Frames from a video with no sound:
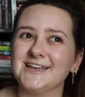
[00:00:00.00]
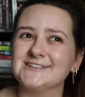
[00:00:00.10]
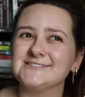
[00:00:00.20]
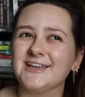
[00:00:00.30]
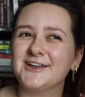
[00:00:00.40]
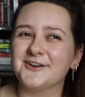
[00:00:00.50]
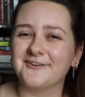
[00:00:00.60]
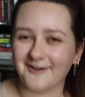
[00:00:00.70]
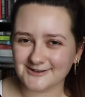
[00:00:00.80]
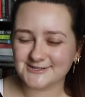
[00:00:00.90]
it's like
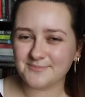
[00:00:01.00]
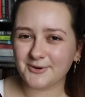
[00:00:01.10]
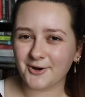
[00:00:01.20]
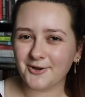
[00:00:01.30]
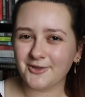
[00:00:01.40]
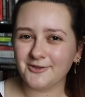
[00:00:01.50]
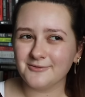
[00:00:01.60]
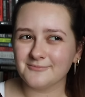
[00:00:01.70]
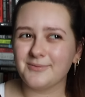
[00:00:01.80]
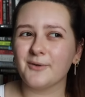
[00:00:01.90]
Gossip Girl,
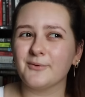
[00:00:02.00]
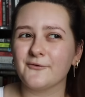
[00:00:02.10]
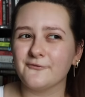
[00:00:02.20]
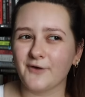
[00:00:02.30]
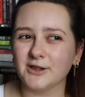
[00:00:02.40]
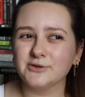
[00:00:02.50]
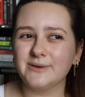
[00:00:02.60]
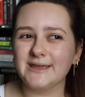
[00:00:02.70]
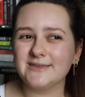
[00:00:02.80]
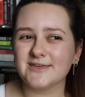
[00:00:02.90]
but we're
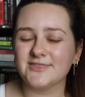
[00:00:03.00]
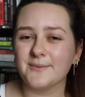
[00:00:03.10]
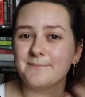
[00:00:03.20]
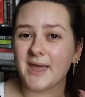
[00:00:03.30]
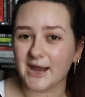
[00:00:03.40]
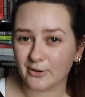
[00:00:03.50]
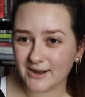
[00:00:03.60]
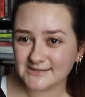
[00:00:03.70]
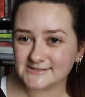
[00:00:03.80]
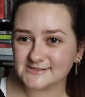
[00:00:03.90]
following the
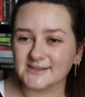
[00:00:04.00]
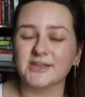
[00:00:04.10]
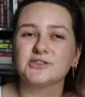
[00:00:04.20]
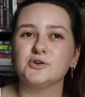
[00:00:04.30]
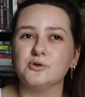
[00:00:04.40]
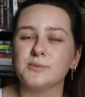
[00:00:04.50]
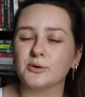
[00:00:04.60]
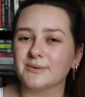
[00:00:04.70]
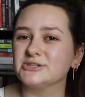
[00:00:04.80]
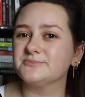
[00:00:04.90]
parents, like the uber
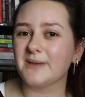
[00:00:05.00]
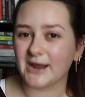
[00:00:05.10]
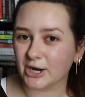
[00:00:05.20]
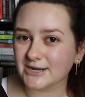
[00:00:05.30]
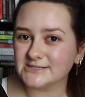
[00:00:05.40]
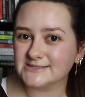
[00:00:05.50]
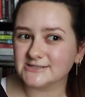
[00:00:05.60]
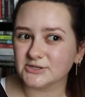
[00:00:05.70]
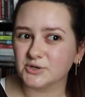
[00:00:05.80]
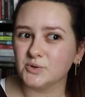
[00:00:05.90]
rich
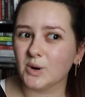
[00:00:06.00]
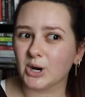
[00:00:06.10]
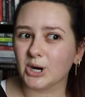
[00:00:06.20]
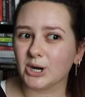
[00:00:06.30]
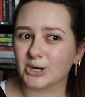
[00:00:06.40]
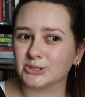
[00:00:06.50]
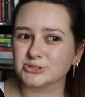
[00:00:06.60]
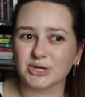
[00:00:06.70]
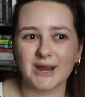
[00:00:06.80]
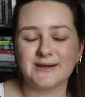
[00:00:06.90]
parents who are
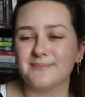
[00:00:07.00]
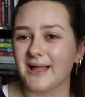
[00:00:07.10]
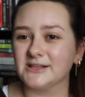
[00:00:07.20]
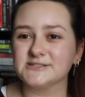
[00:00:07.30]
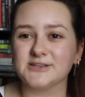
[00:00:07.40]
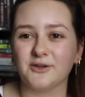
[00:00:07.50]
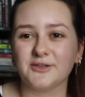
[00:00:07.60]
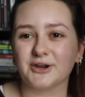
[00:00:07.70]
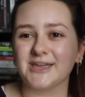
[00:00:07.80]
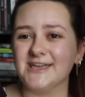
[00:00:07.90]
trying to balance all
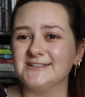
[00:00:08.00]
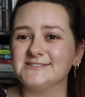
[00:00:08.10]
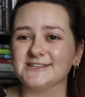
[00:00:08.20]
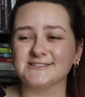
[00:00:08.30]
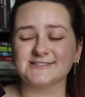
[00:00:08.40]
their kids'